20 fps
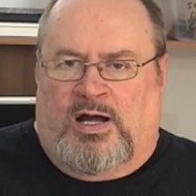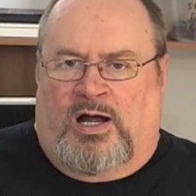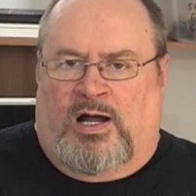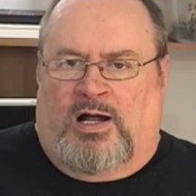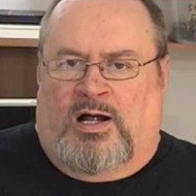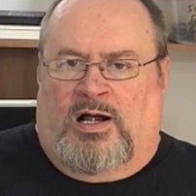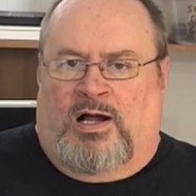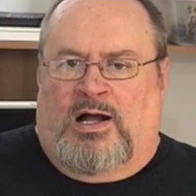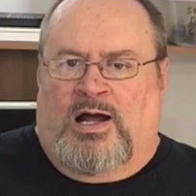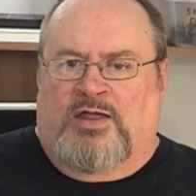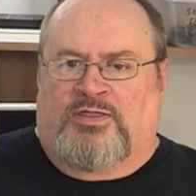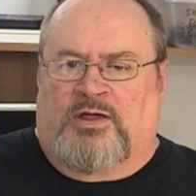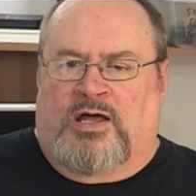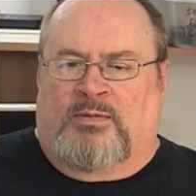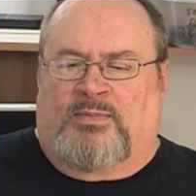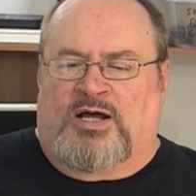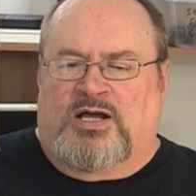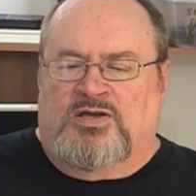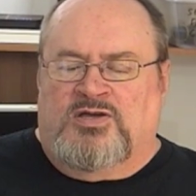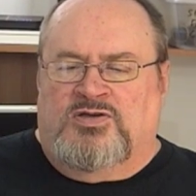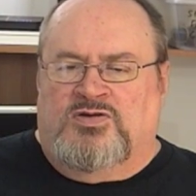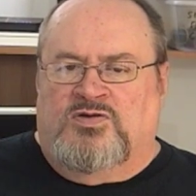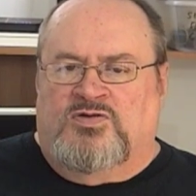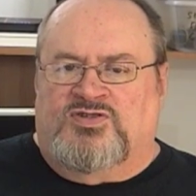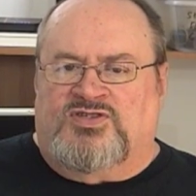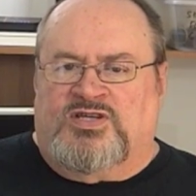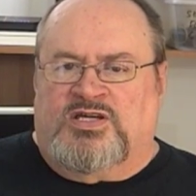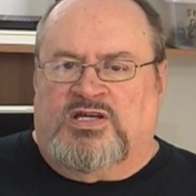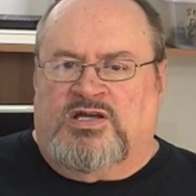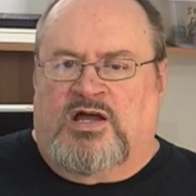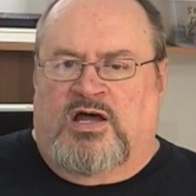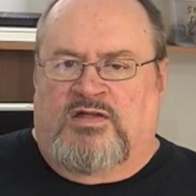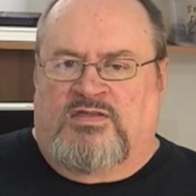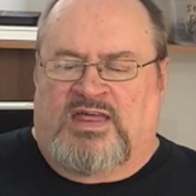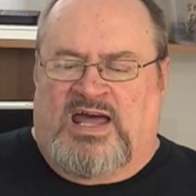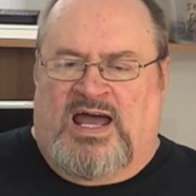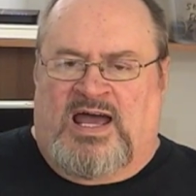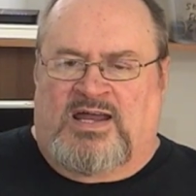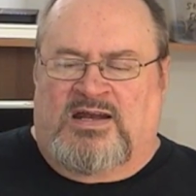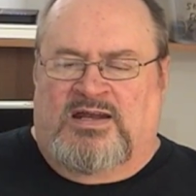I thought about using
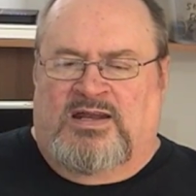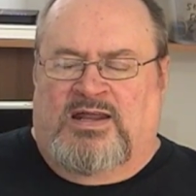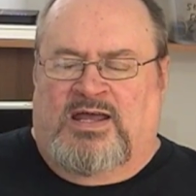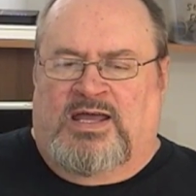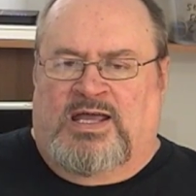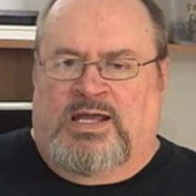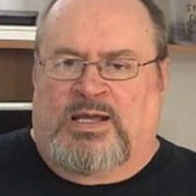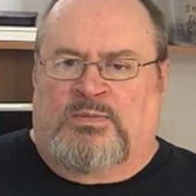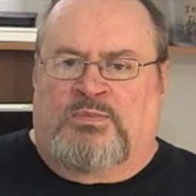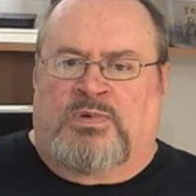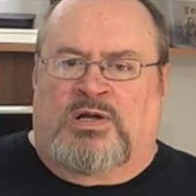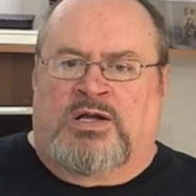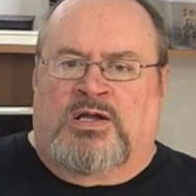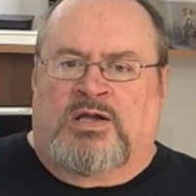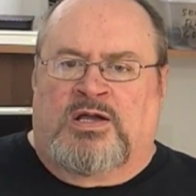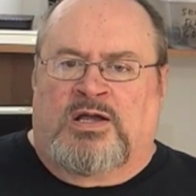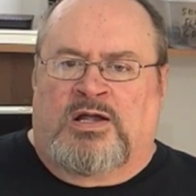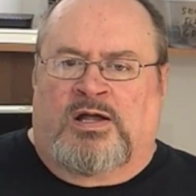that name